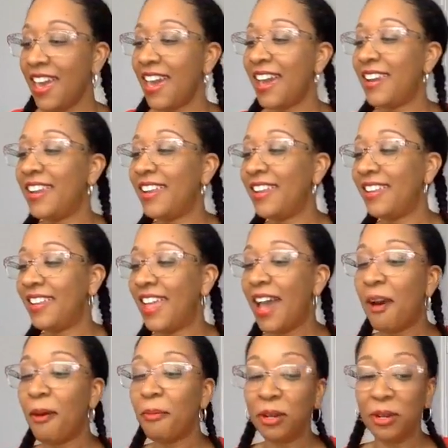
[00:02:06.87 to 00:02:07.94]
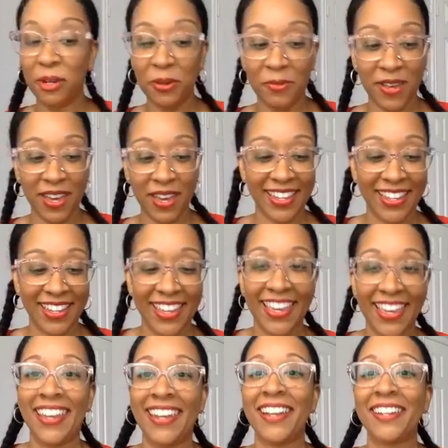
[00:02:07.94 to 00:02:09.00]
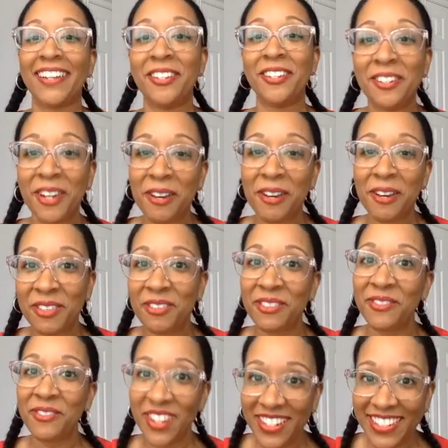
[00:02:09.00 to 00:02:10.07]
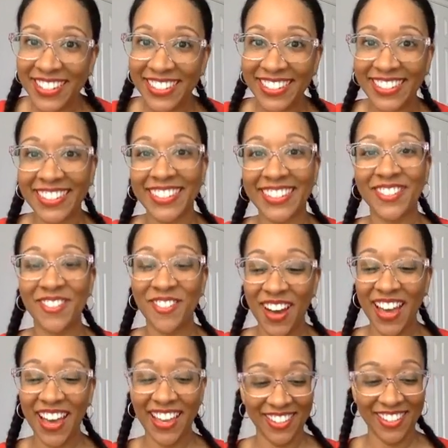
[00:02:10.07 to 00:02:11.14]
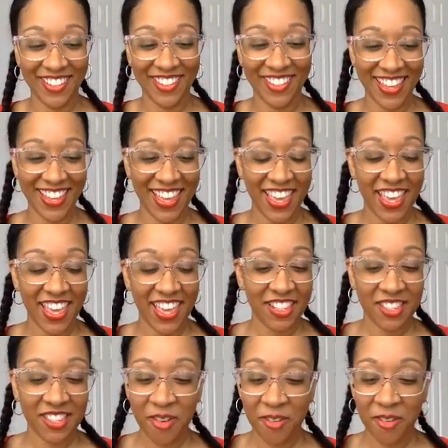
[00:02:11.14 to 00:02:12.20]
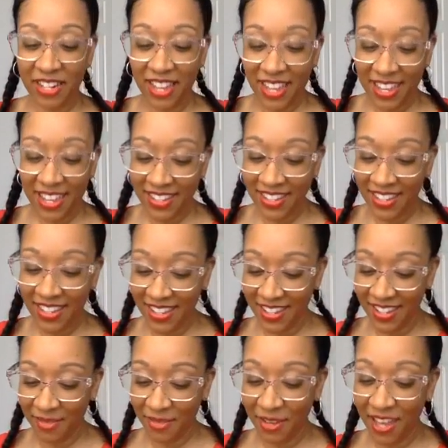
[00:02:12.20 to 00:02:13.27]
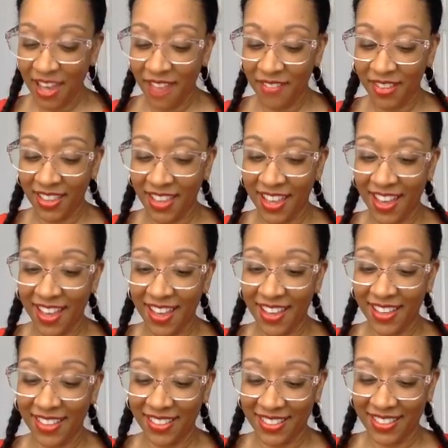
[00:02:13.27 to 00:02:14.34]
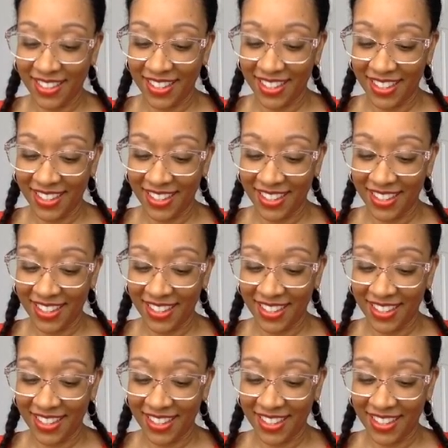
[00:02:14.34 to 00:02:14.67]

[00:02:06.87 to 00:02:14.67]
And now I'm going to go back and actually share with you the verses as to why I chose that. So in 18, we have a lot. Let's see.